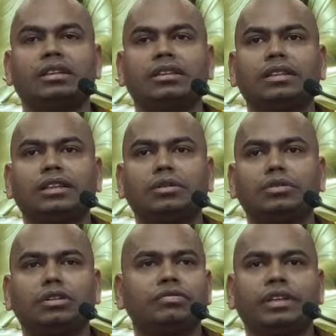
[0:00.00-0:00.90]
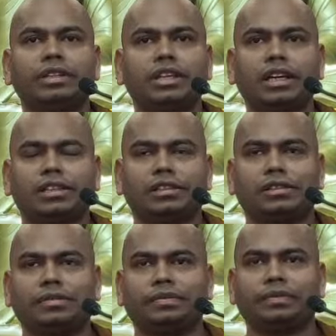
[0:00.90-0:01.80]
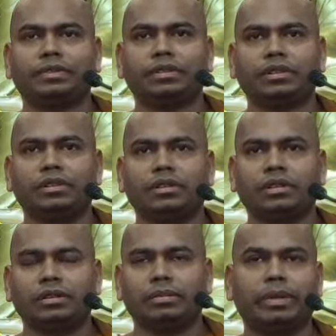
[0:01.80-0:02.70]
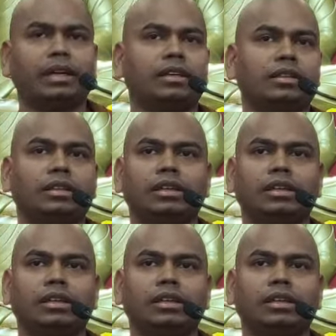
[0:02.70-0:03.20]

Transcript: then you don't feel jealous. By